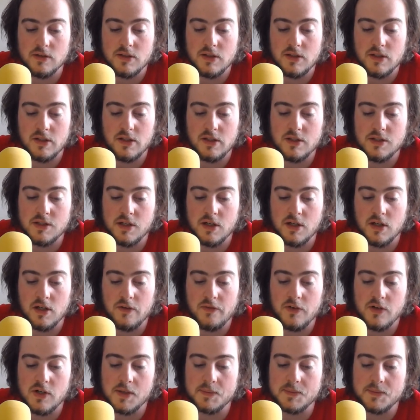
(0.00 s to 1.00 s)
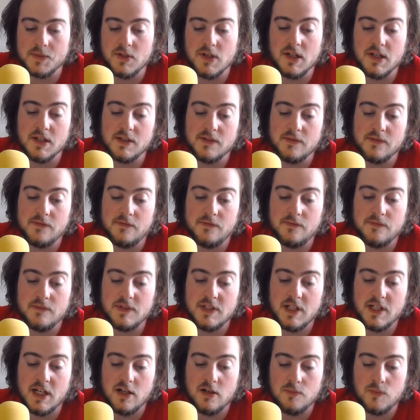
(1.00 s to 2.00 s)
During your turn, if you drop someone that has
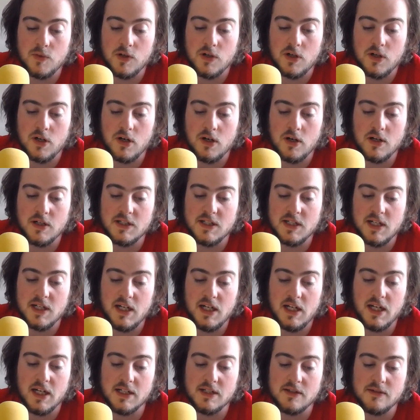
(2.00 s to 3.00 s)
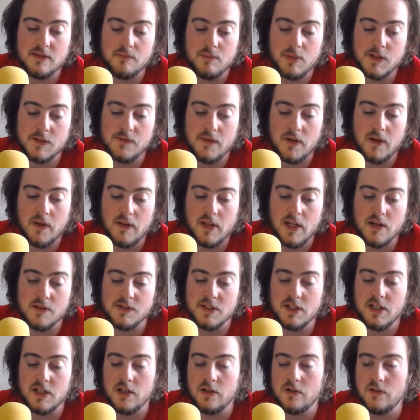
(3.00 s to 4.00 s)
10 or more cards, he gets plus
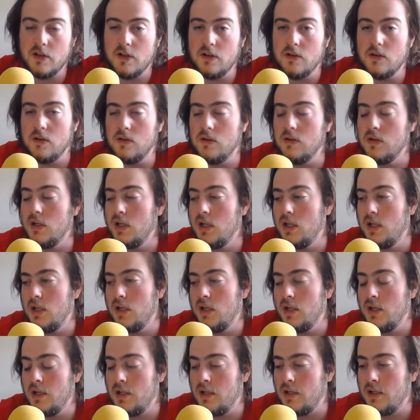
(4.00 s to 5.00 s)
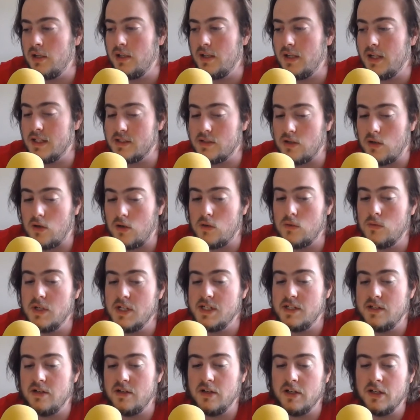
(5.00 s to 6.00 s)
5,000 and a critical. That's
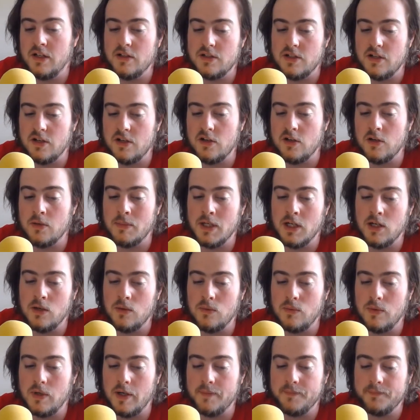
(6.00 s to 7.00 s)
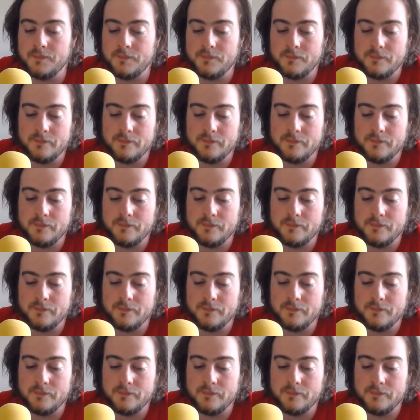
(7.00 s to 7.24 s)
always during your turn, no matter what.